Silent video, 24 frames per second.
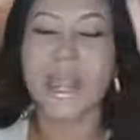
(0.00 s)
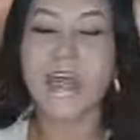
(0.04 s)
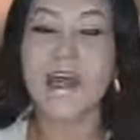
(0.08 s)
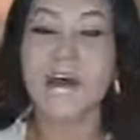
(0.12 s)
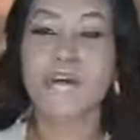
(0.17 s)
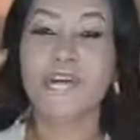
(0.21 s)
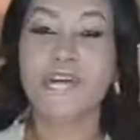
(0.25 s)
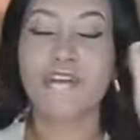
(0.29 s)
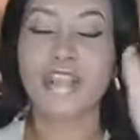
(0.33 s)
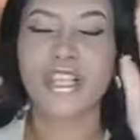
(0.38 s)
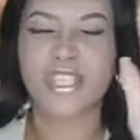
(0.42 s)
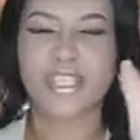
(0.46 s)

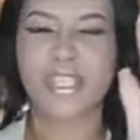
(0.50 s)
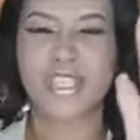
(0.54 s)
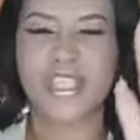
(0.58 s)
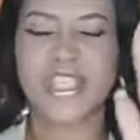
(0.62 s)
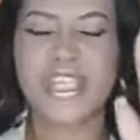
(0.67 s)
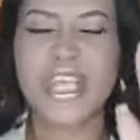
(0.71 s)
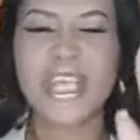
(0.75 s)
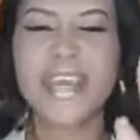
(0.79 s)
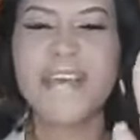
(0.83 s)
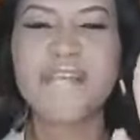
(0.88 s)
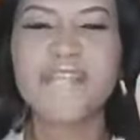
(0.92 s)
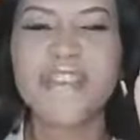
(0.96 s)

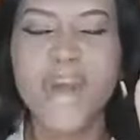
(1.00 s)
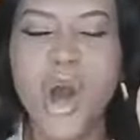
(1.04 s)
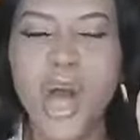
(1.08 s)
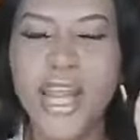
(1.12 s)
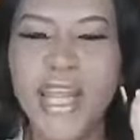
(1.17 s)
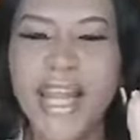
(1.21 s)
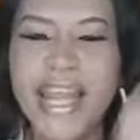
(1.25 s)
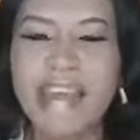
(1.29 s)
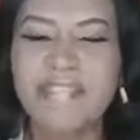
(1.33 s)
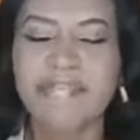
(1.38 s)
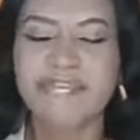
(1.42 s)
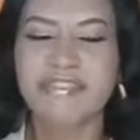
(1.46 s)
Receive your
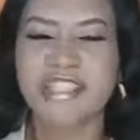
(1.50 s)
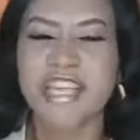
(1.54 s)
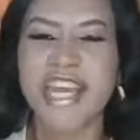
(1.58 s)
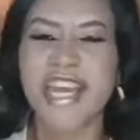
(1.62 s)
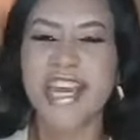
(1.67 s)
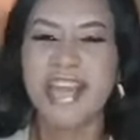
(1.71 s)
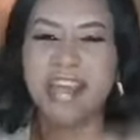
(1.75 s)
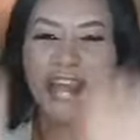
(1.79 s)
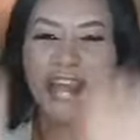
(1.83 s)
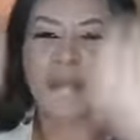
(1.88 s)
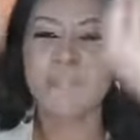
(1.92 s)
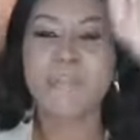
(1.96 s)

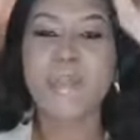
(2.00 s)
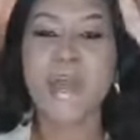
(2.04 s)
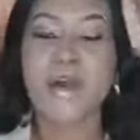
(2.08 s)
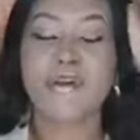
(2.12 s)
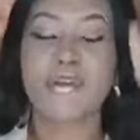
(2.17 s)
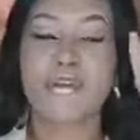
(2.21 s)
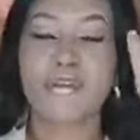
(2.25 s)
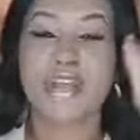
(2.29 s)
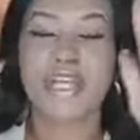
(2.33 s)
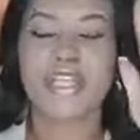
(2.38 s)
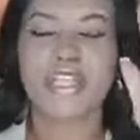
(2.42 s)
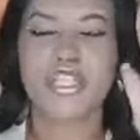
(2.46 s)
lifting.
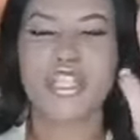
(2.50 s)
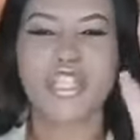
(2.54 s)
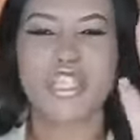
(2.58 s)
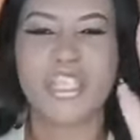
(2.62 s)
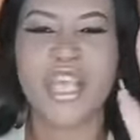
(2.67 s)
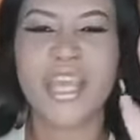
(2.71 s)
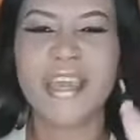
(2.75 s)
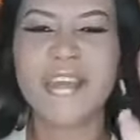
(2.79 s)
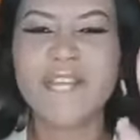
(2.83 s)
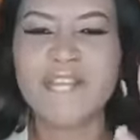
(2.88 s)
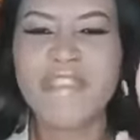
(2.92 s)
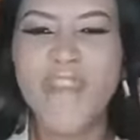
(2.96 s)

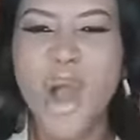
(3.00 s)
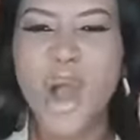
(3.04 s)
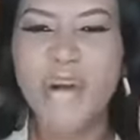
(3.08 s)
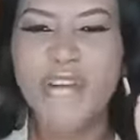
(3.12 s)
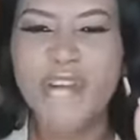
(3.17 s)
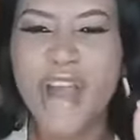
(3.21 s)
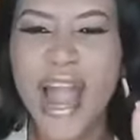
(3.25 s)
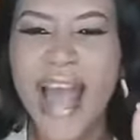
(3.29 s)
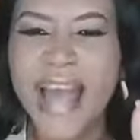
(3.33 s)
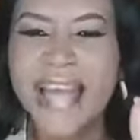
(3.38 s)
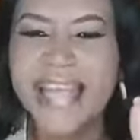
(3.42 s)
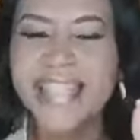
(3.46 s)
Receive your
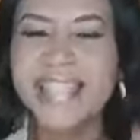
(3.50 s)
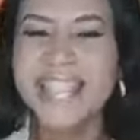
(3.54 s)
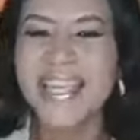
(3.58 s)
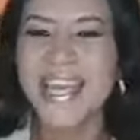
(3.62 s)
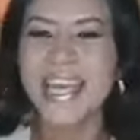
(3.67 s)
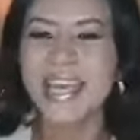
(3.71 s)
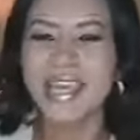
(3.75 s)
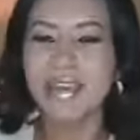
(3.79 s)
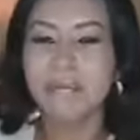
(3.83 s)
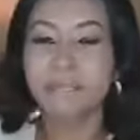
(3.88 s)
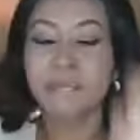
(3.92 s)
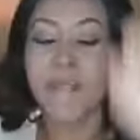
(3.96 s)

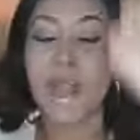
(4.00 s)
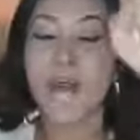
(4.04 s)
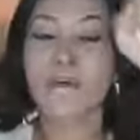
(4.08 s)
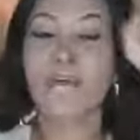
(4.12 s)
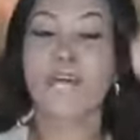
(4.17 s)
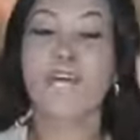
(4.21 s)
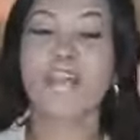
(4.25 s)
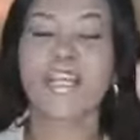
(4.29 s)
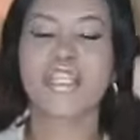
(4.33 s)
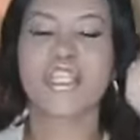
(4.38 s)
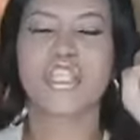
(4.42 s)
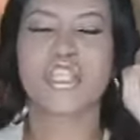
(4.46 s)
rising.
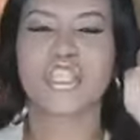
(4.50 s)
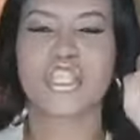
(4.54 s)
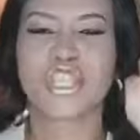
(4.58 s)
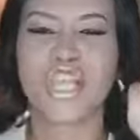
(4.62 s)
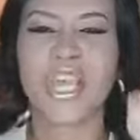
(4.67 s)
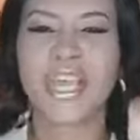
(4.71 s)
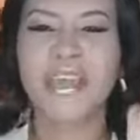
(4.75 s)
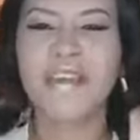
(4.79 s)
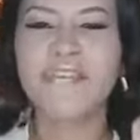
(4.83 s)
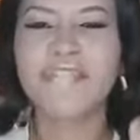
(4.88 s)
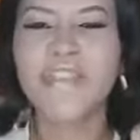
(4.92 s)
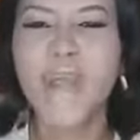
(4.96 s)

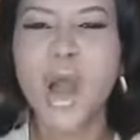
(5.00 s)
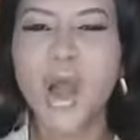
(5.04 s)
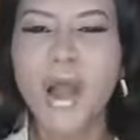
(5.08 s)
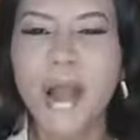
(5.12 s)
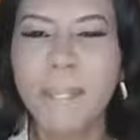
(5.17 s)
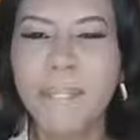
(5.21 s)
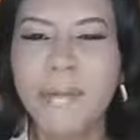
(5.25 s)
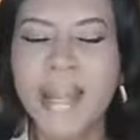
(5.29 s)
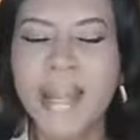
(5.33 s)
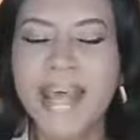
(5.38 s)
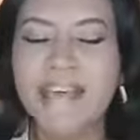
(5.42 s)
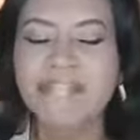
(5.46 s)
Receive
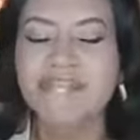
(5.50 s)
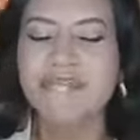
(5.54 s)
your blessing.